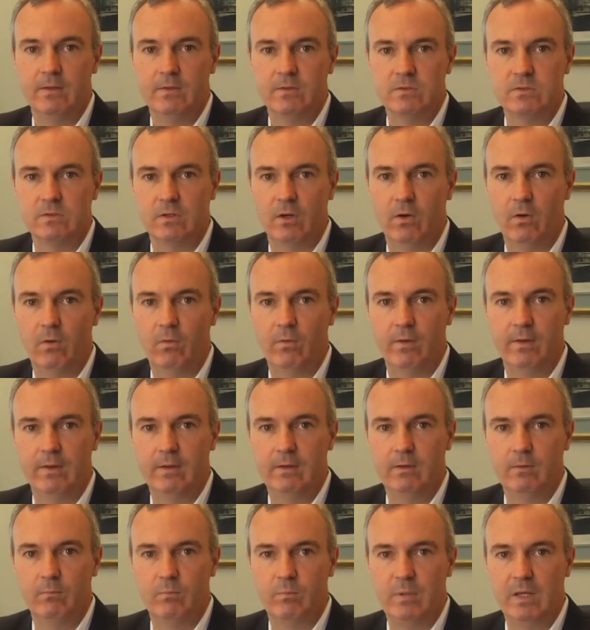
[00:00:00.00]
So
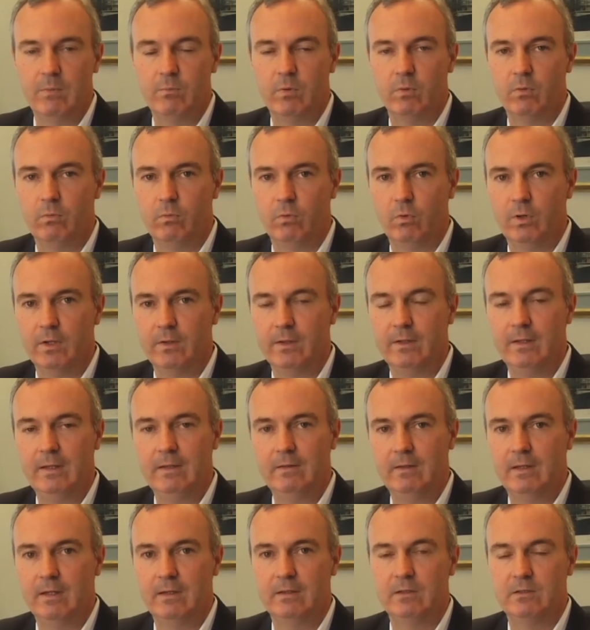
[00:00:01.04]
people really
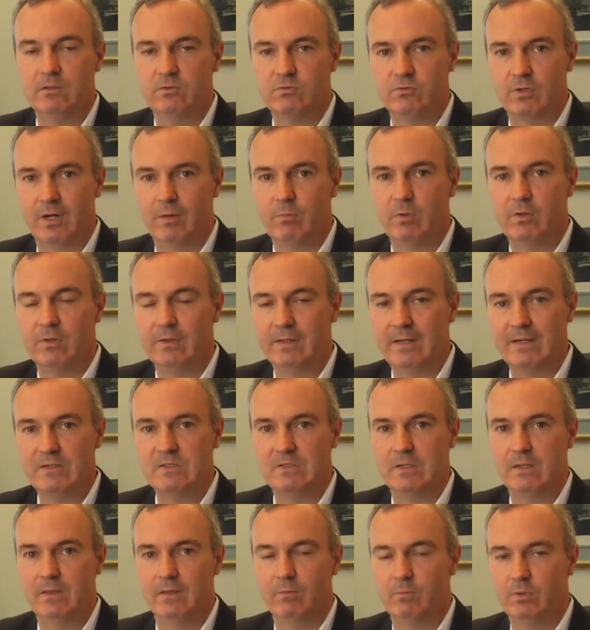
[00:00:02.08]
get into trouble, and I
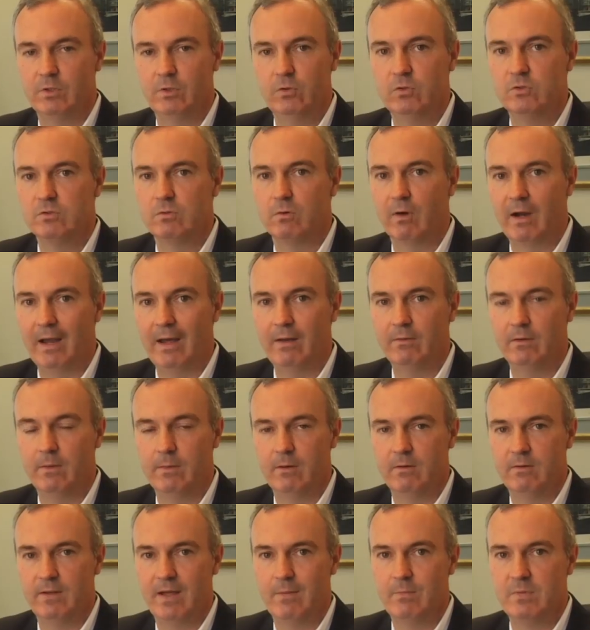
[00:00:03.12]
see them lose ground in
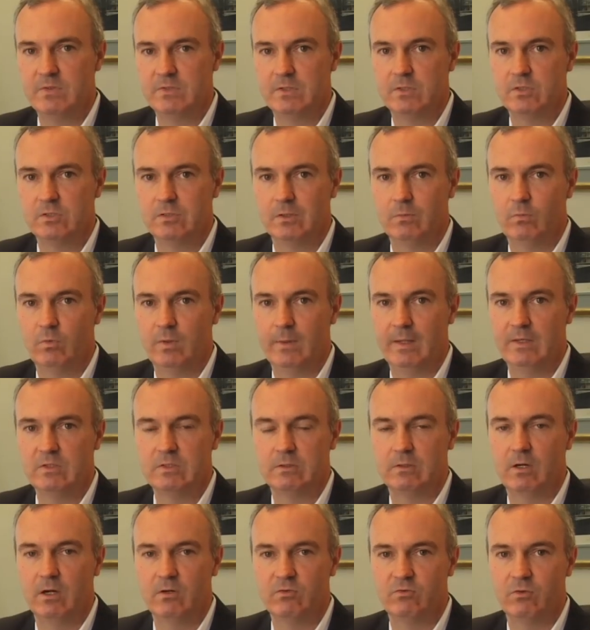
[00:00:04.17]
their deposition when they
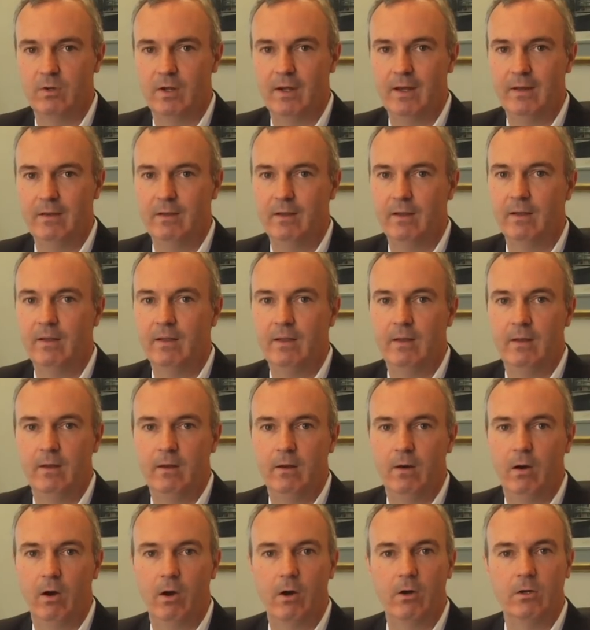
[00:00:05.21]
start trying to
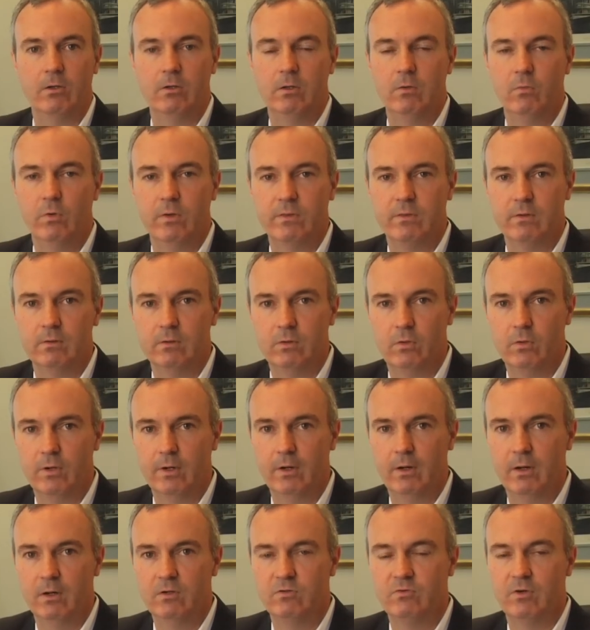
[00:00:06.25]
argue with the
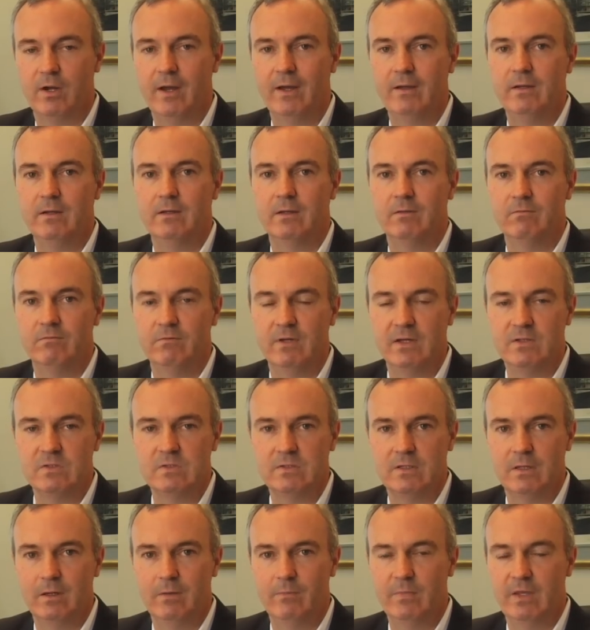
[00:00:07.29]
lawyer, trying to
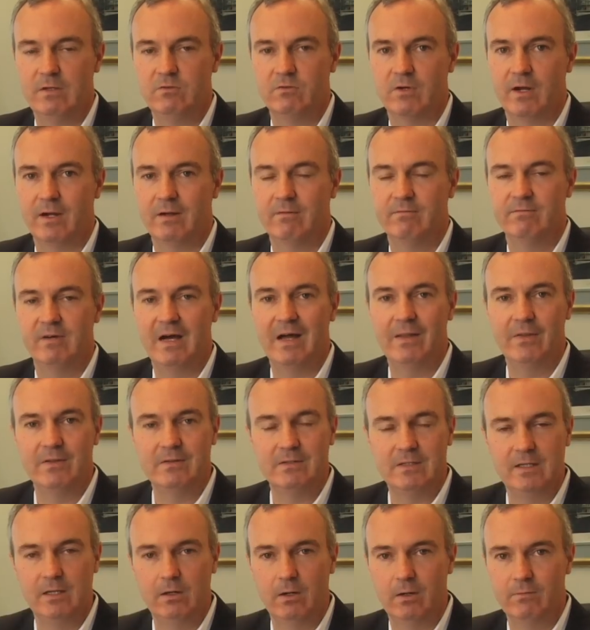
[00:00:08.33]
convince him. They try to
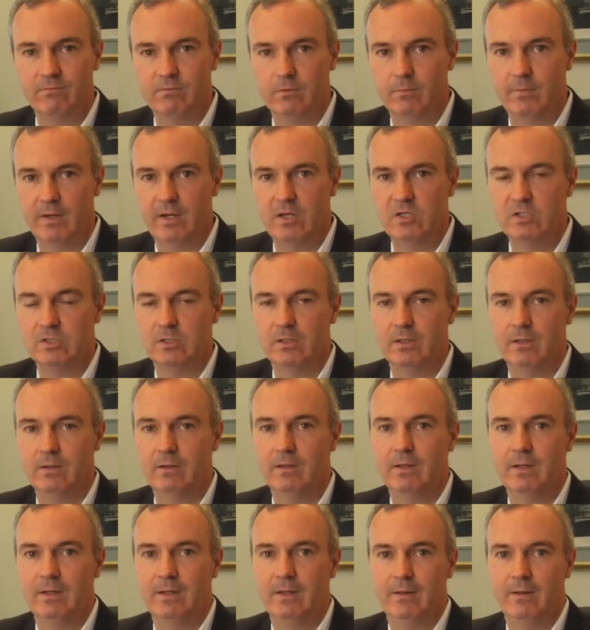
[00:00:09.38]
volunteer information.
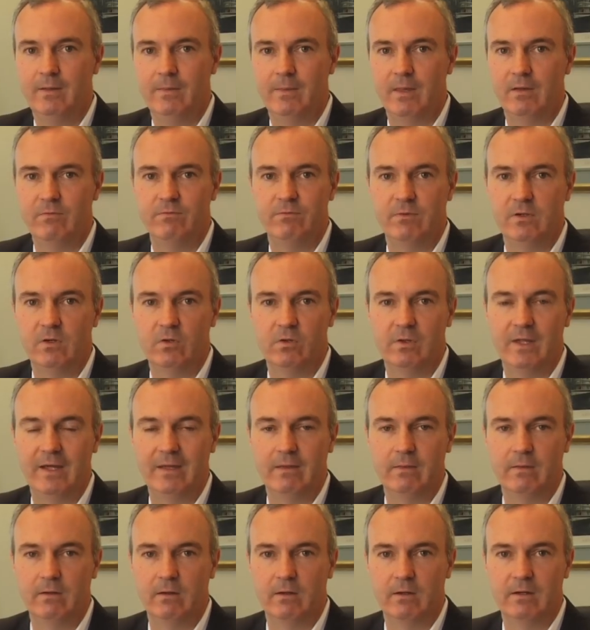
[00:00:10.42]
They feel
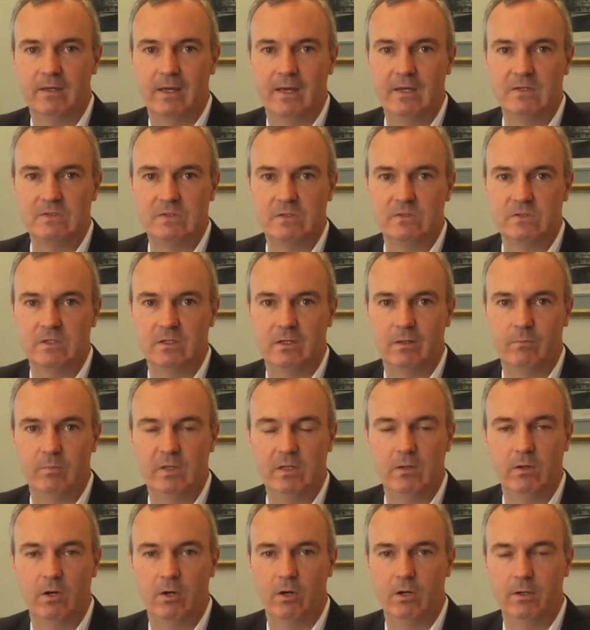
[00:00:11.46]
like their case is going to
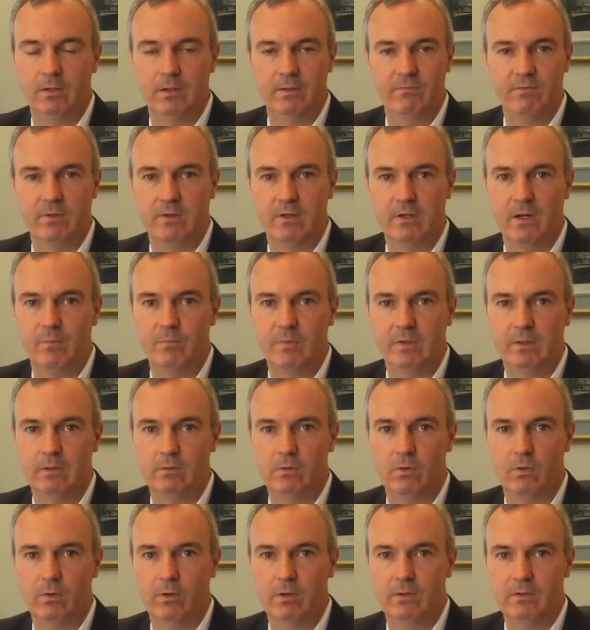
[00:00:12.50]
be hurt if the company
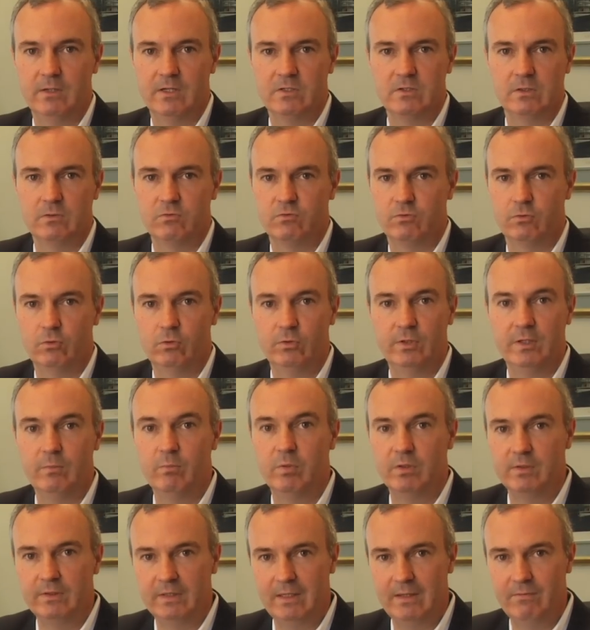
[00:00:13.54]
lawyer doesn't truly
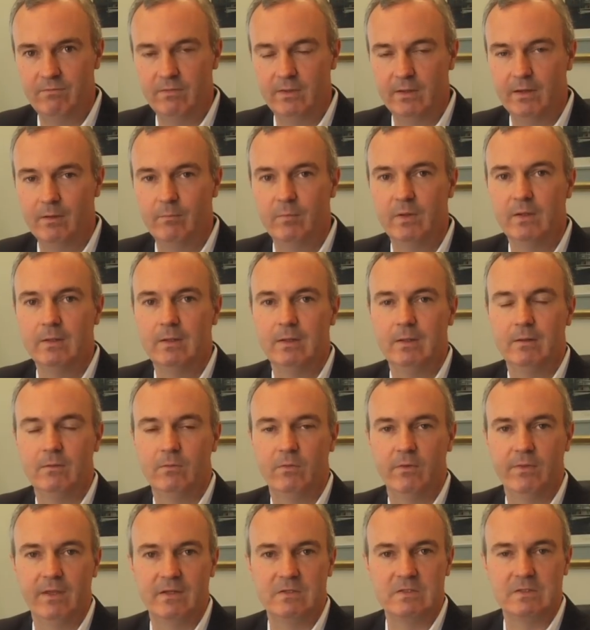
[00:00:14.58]
believe them.
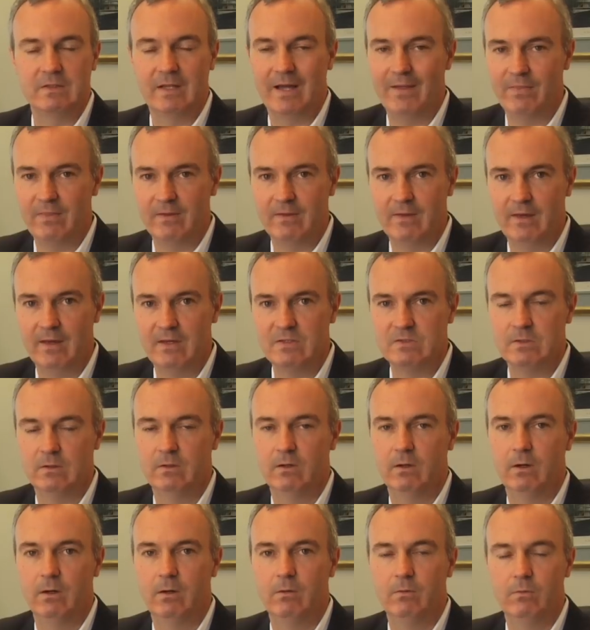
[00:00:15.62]
Well, that's not the case at
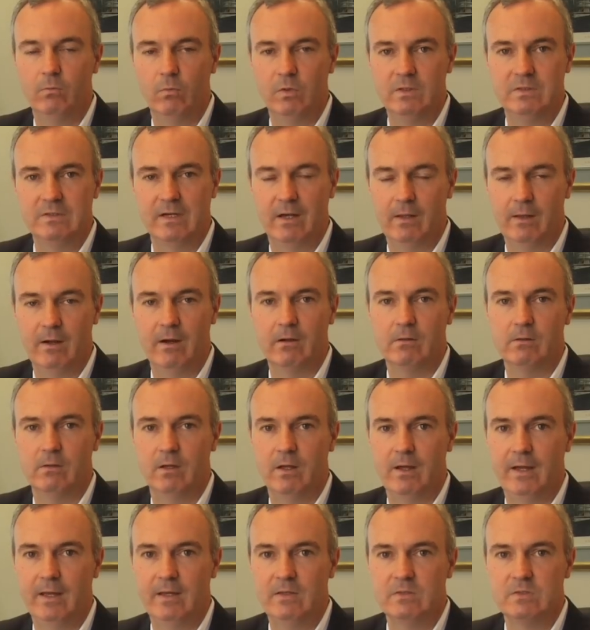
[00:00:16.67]
all. We tell our
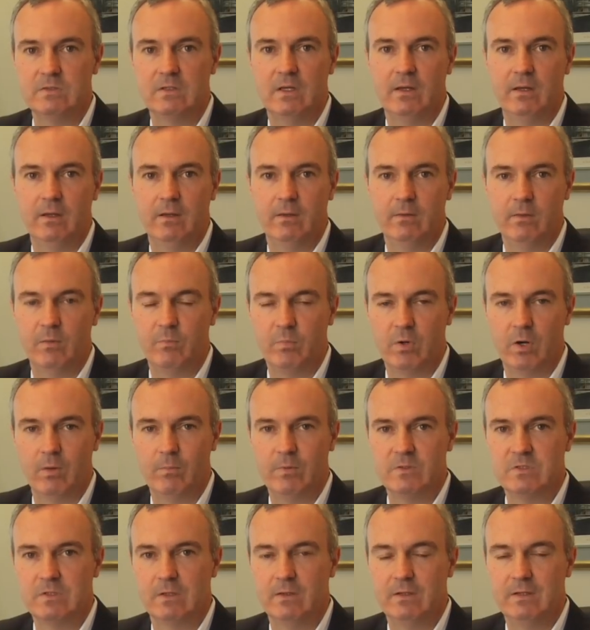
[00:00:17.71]
clients the
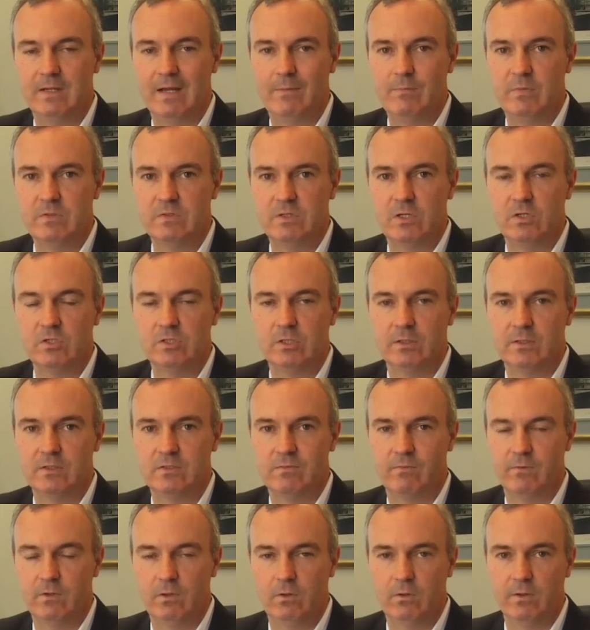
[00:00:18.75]
purpose of the deposition is
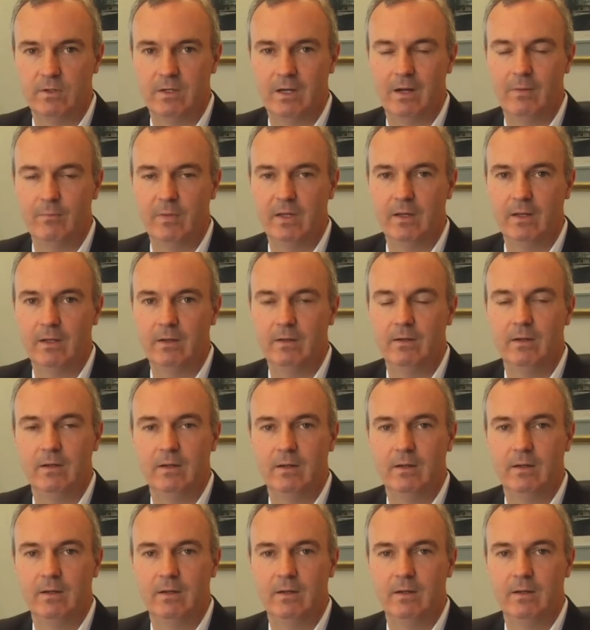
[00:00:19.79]
for you to come in,